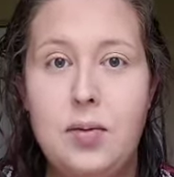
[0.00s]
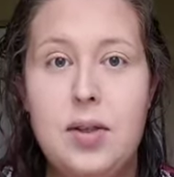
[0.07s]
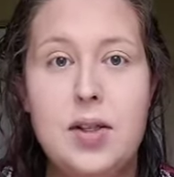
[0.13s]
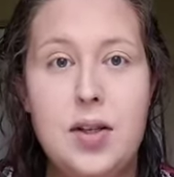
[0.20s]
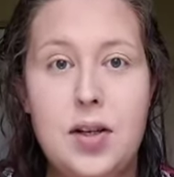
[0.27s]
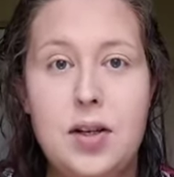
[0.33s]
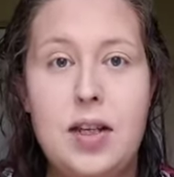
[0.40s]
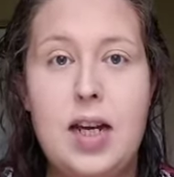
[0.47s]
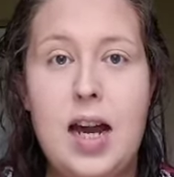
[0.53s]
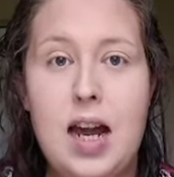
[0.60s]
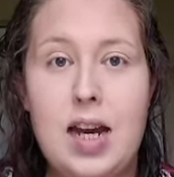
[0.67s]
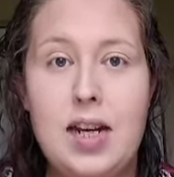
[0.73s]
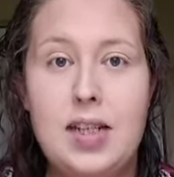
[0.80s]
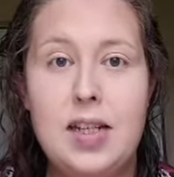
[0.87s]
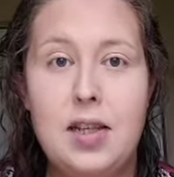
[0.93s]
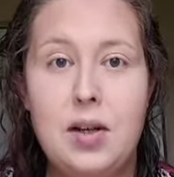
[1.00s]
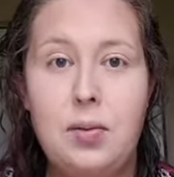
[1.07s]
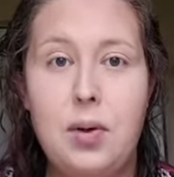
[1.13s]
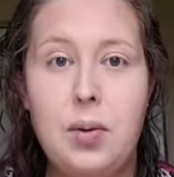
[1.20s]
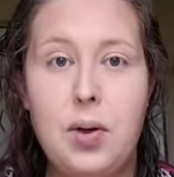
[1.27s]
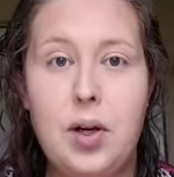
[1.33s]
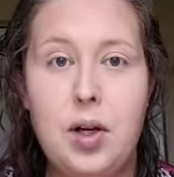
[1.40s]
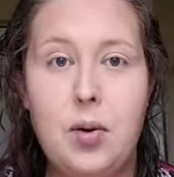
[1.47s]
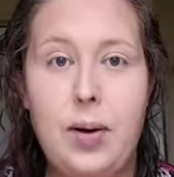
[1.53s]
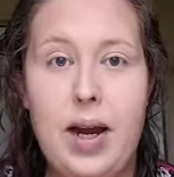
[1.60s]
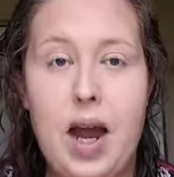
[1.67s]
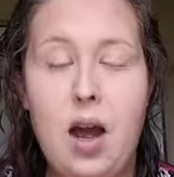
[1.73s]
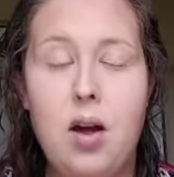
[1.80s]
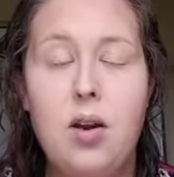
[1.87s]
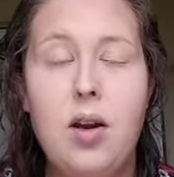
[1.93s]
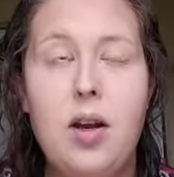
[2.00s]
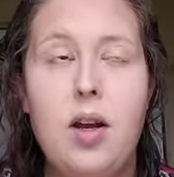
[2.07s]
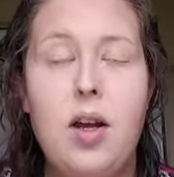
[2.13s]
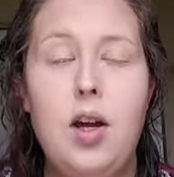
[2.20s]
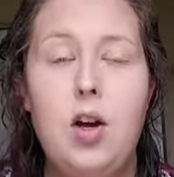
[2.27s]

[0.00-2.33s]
start at the eyes and then we work our way out.